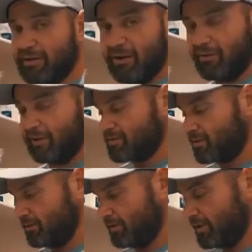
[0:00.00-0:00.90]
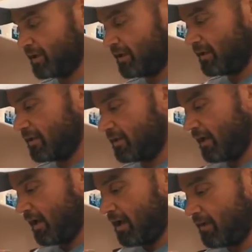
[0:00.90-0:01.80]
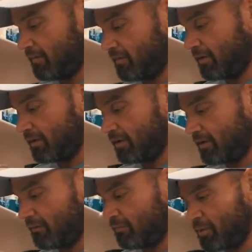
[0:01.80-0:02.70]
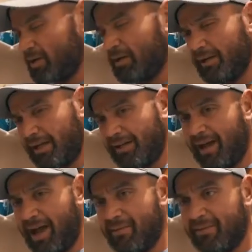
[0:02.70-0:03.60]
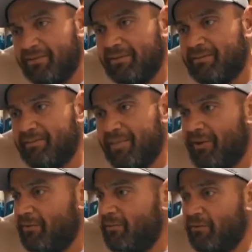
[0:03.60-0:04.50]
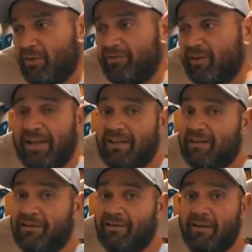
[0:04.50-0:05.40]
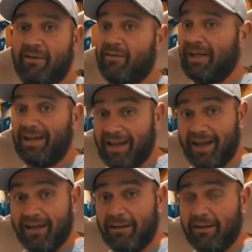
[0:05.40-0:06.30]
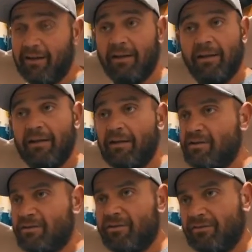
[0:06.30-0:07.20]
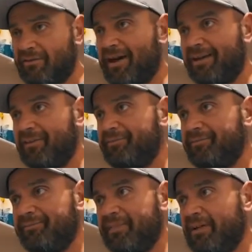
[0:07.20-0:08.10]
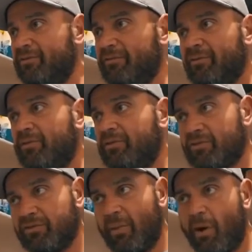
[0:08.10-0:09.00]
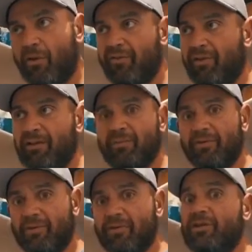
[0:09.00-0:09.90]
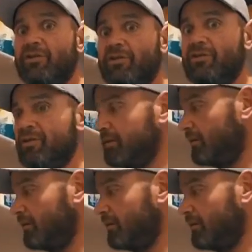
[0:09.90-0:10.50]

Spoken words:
in that way too. They have pretty good eating habits. They don't, once they eat dinner, they don't eat again. Just those kind of, those are small things, but they're huge in the